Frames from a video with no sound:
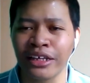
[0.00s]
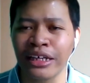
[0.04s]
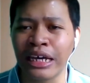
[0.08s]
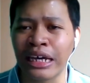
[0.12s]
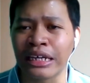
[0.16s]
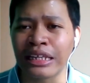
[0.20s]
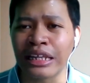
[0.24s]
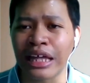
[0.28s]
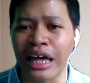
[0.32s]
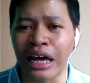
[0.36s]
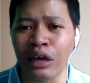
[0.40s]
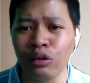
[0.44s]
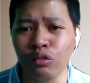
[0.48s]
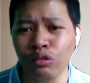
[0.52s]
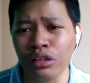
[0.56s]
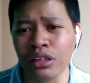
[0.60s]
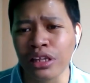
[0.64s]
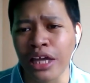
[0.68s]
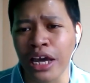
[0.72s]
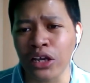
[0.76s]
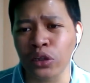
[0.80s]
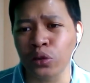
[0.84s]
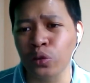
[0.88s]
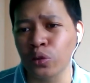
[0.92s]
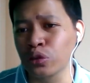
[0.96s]
So again,
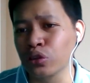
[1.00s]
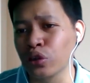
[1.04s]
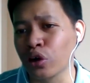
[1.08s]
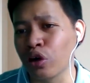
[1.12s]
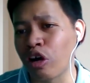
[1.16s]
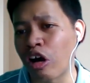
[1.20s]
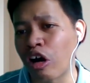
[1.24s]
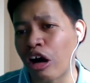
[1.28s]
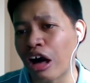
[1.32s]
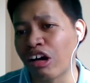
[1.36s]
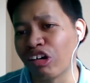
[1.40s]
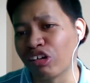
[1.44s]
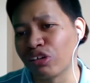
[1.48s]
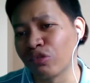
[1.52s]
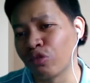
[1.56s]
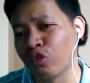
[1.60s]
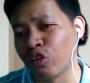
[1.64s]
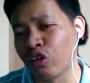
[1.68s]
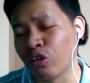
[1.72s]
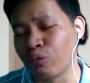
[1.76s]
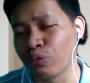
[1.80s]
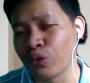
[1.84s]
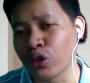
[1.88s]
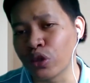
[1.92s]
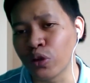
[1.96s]
I would like to draw
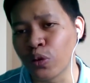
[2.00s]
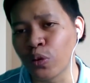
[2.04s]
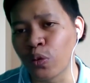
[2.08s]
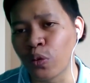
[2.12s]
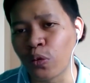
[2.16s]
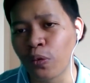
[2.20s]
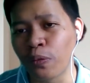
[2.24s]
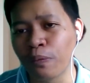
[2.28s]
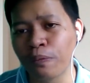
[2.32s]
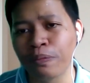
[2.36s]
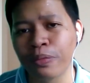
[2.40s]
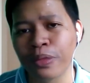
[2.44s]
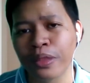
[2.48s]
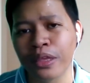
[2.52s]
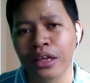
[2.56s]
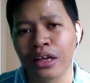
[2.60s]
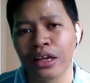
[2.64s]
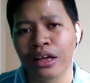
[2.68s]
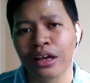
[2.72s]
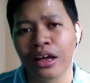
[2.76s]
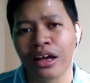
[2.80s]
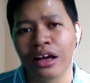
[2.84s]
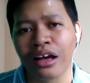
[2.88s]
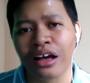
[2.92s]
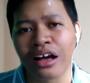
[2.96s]
out from you,
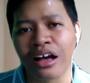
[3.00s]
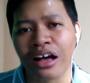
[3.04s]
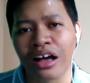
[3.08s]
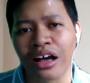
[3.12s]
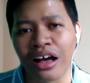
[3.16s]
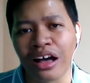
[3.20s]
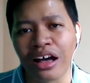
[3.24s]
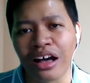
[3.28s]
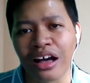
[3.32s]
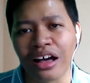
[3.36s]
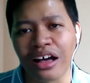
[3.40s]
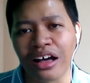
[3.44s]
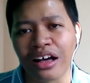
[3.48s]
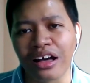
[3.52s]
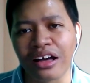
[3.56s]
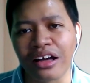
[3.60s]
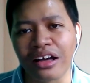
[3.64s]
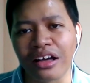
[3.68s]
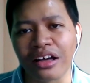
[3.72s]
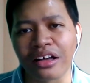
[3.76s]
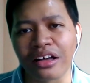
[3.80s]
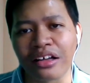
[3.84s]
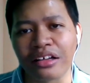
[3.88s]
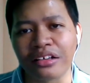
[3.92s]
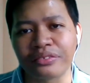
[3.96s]

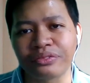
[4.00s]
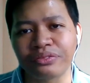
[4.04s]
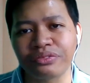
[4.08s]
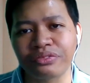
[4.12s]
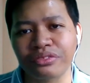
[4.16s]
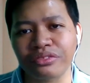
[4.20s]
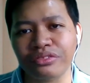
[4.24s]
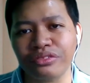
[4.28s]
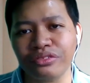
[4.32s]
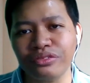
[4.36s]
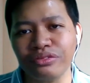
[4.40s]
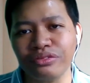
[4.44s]
what